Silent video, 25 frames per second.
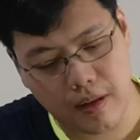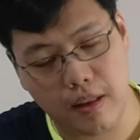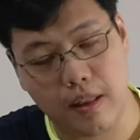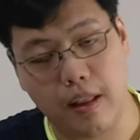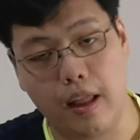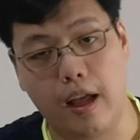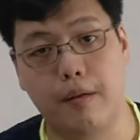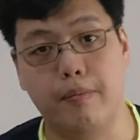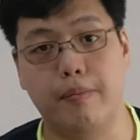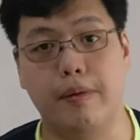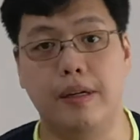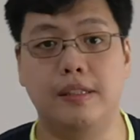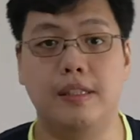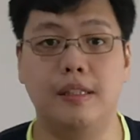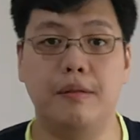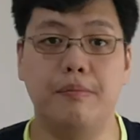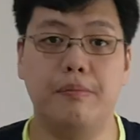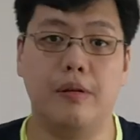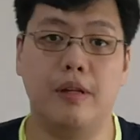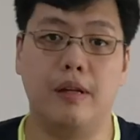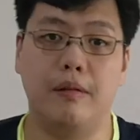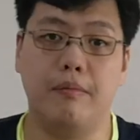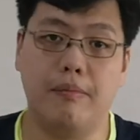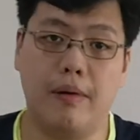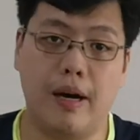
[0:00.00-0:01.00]
like my
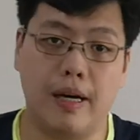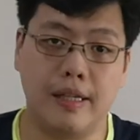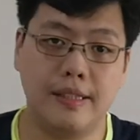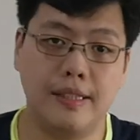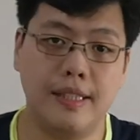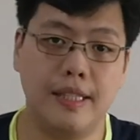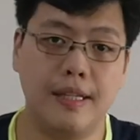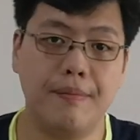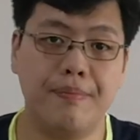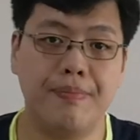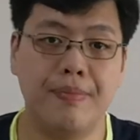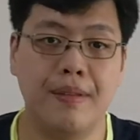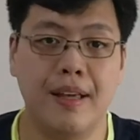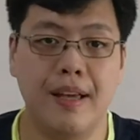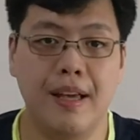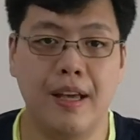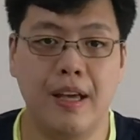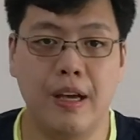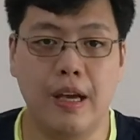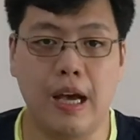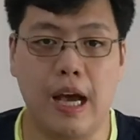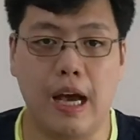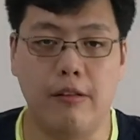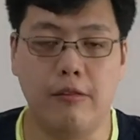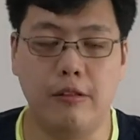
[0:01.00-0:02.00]
simple unboxing.
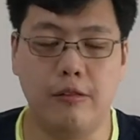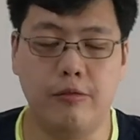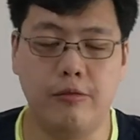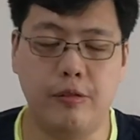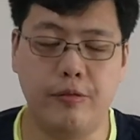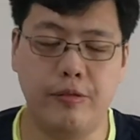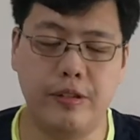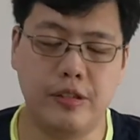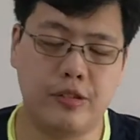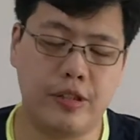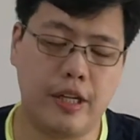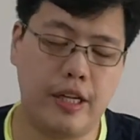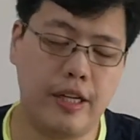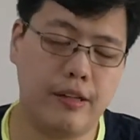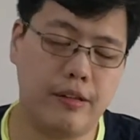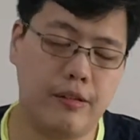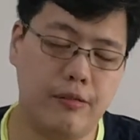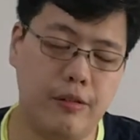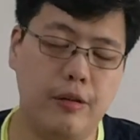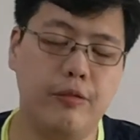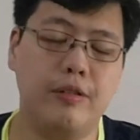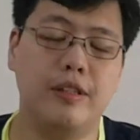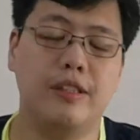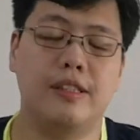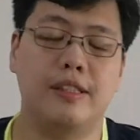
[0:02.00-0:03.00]
I will Google check.
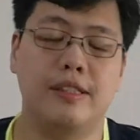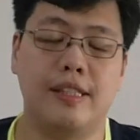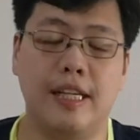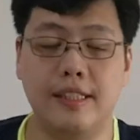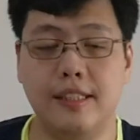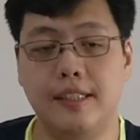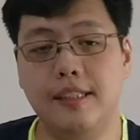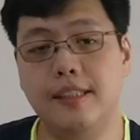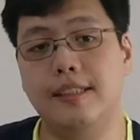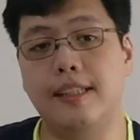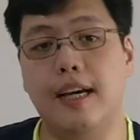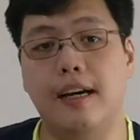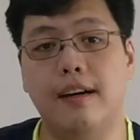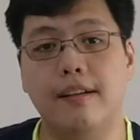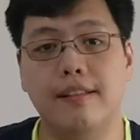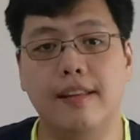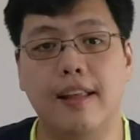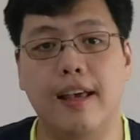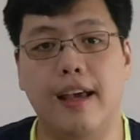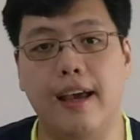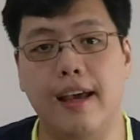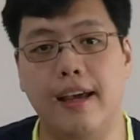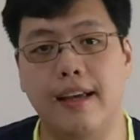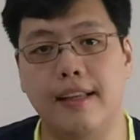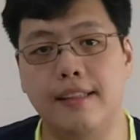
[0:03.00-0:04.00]
We will test this out
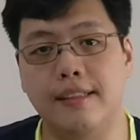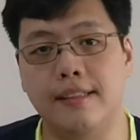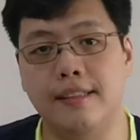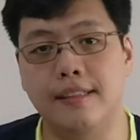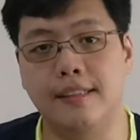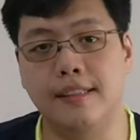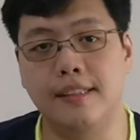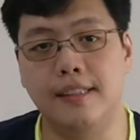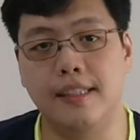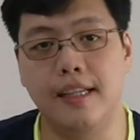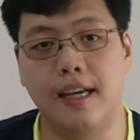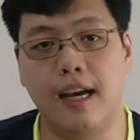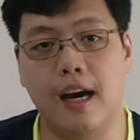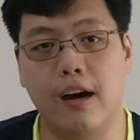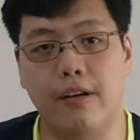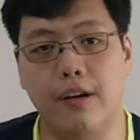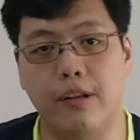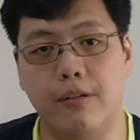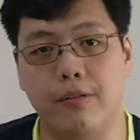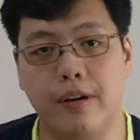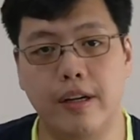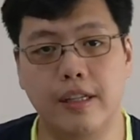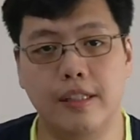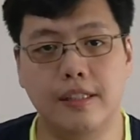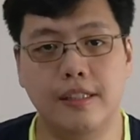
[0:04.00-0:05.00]
and see how it
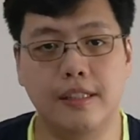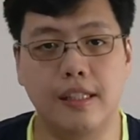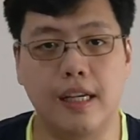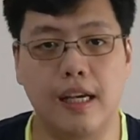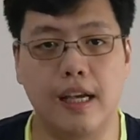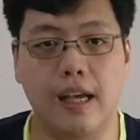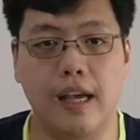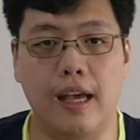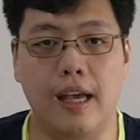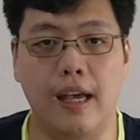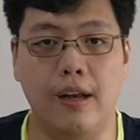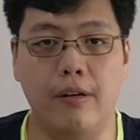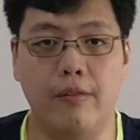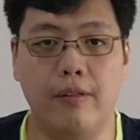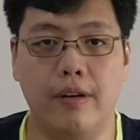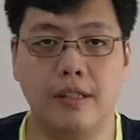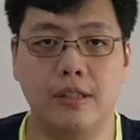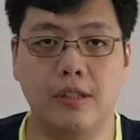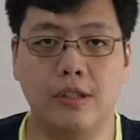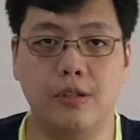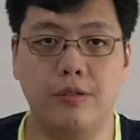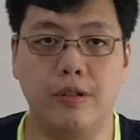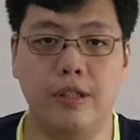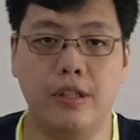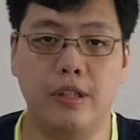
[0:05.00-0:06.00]
works. And
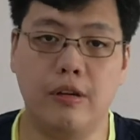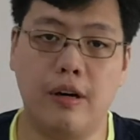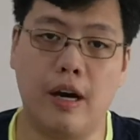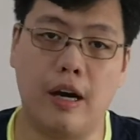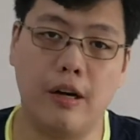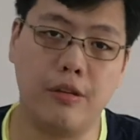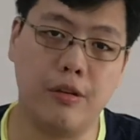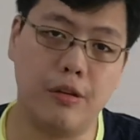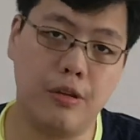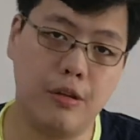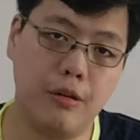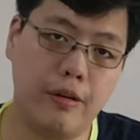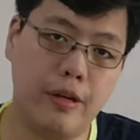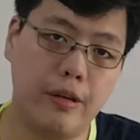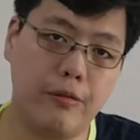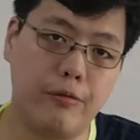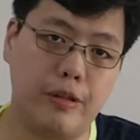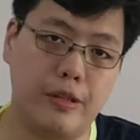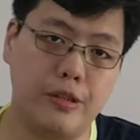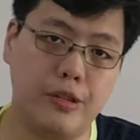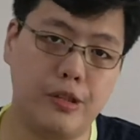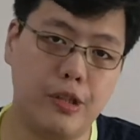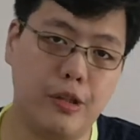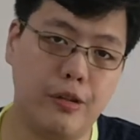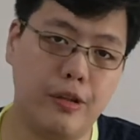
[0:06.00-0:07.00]
once we know how to do it, we'll
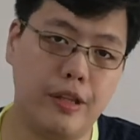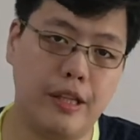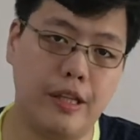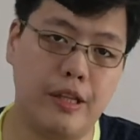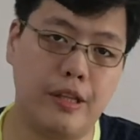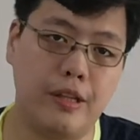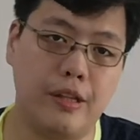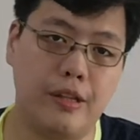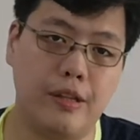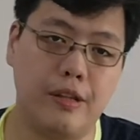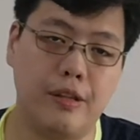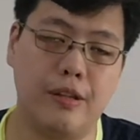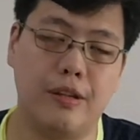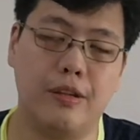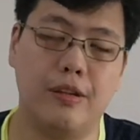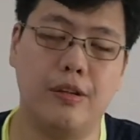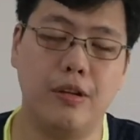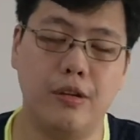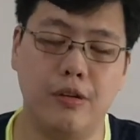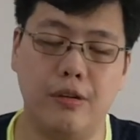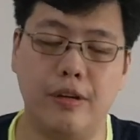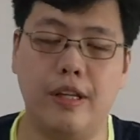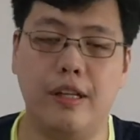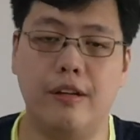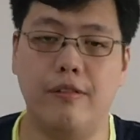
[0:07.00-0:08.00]
show it to
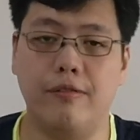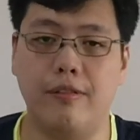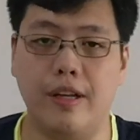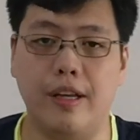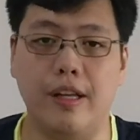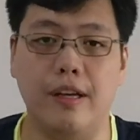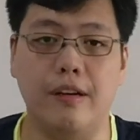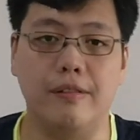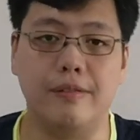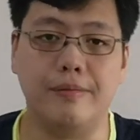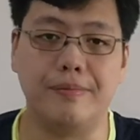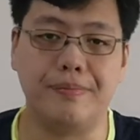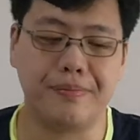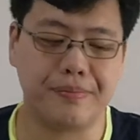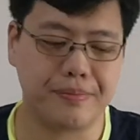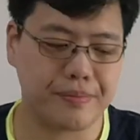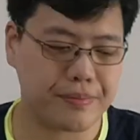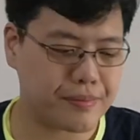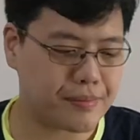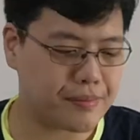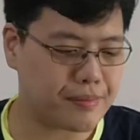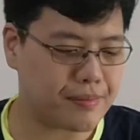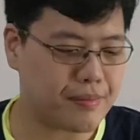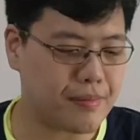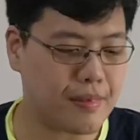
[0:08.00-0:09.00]
you in the video.
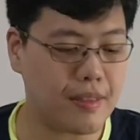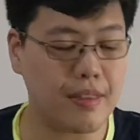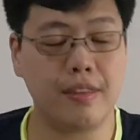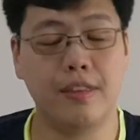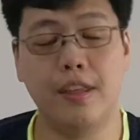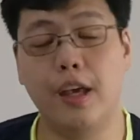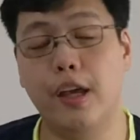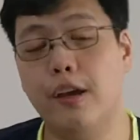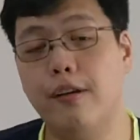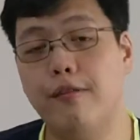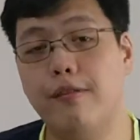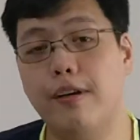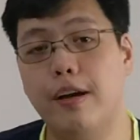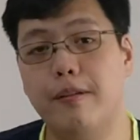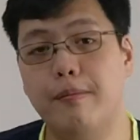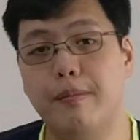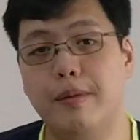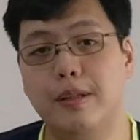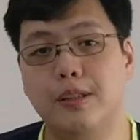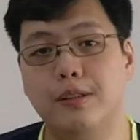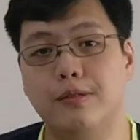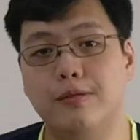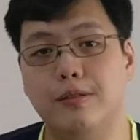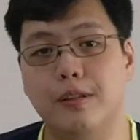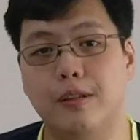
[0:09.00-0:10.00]
Thank you very
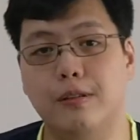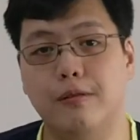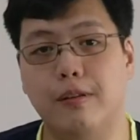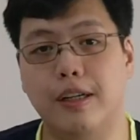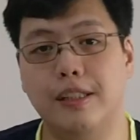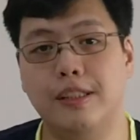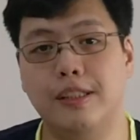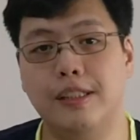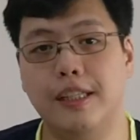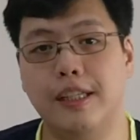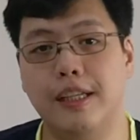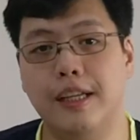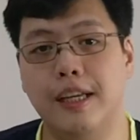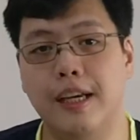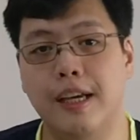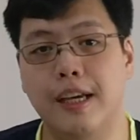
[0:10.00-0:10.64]
much for watching.